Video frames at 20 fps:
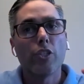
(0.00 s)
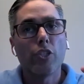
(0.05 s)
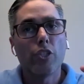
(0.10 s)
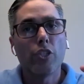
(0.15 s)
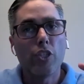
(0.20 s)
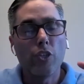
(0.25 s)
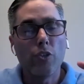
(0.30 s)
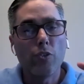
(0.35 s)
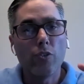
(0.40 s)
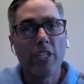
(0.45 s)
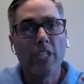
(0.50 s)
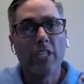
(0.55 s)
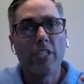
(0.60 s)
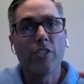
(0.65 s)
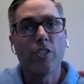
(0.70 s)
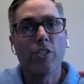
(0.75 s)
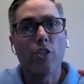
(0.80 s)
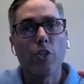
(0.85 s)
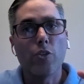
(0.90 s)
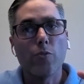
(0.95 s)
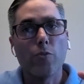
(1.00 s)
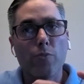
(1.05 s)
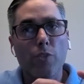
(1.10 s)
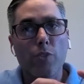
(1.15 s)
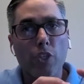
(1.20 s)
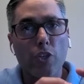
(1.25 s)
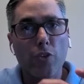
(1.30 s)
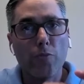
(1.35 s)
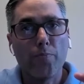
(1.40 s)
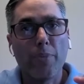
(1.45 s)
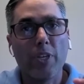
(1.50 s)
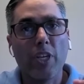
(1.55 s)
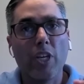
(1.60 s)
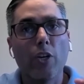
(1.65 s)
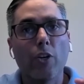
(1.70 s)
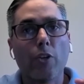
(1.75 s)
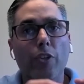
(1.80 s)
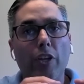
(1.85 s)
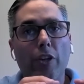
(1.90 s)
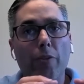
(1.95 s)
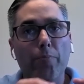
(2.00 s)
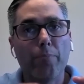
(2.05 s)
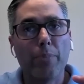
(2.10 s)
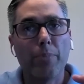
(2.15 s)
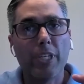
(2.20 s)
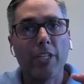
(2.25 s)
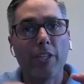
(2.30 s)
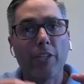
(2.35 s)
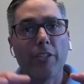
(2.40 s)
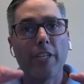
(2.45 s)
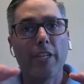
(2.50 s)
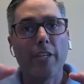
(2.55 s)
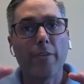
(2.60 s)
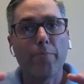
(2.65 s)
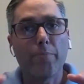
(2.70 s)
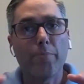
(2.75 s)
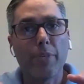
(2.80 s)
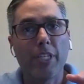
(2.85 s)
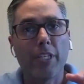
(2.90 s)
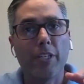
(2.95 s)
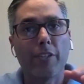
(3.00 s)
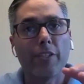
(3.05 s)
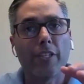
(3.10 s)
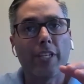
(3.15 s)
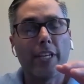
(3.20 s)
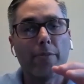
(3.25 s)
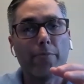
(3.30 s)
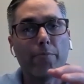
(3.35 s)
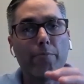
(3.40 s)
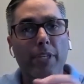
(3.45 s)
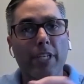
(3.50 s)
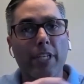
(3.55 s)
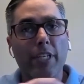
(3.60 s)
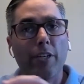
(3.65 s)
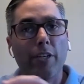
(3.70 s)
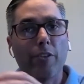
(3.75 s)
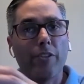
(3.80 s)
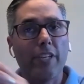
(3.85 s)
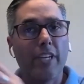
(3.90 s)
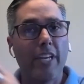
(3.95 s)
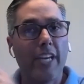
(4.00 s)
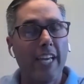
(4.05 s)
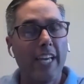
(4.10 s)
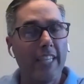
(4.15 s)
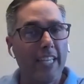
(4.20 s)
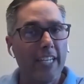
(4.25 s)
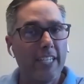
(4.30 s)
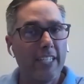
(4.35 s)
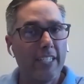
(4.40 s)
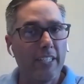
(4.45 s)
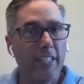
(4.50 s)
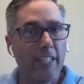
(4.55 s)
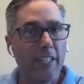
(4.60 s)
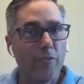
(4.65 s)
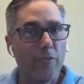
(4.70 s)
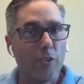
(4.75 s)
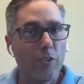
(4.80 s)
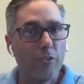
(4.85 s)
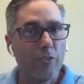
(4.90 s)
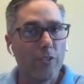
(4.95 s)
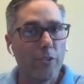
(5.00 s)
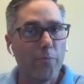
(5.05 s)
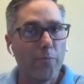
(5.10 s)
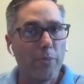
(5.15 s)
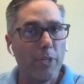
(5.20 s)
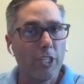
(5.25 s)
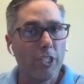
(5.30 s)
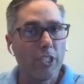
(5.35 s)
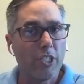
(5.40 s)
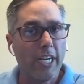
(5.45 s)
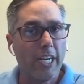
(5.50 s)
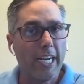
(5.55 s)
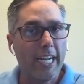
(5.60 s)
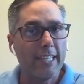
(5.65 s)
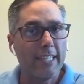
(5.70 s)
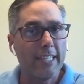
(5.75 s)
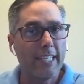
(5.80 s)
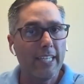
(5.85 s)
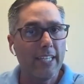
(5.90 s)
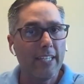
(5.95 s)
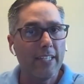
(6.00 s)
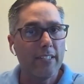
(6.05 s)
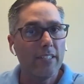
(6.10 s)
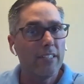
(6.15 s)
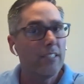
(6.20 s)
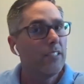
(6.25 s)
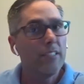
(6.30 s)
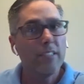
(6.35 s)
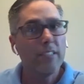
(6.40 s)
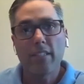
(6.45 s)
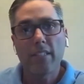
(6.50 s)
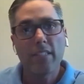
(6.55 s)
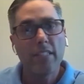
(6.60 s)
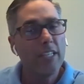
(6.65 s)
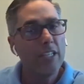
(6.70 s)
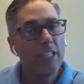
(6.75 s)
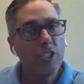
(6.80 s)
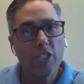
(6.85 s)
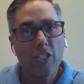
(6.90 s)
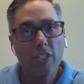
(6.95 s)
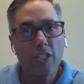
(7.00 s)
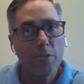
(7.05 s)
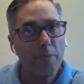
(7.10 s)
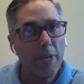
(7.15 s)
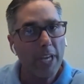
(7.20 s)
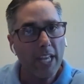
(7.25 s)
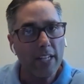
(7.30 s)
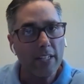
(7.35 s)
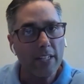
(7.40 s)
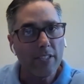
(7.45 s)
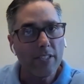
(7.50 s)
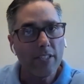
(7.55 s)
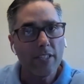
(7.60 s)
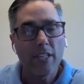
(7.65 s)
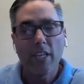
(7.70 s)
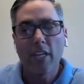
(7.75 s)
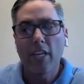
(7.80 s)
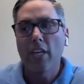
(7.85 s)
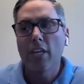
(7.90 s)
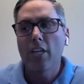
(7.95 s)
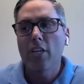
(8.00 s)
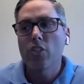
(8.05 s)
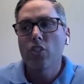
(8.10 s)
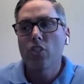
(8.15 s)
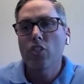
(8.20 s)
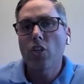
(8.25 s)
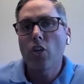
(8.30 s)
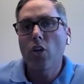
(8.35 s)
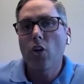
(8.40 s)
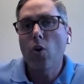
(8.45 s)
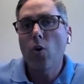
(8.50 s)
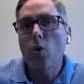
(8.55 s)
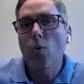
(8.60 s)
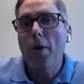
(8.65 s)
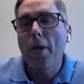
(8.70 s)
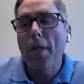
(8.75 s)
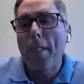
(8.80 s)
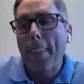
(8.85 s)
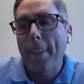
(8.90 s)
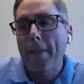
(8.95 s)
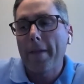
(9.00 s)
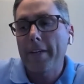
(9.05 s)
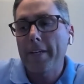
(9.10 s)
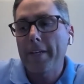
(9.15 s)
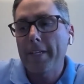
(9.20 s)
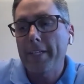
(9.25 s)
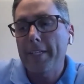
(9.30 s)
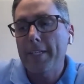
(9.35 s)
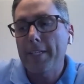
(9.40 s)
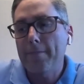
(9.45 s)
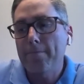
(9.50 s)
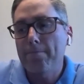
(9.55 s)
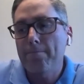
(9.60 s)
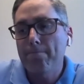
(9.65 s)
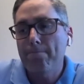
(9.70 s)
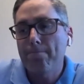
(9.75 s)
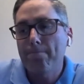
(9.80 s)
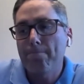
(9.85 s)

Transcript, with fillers: do you do you do you build and build and build and build and then deliver the punchline at the end it just depends mm-hmm. so um,